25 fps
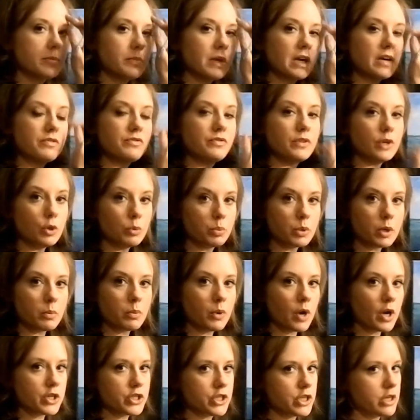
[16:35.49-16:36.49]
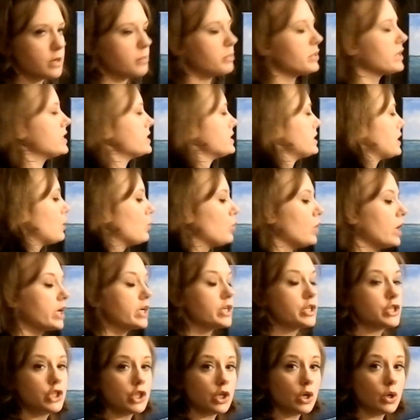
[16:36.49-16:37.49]
my Filbert brush here because I want
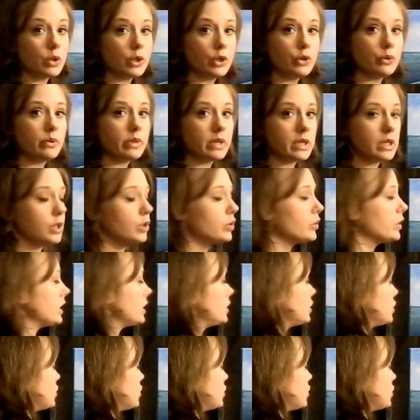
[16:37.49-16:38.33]
to show you that you can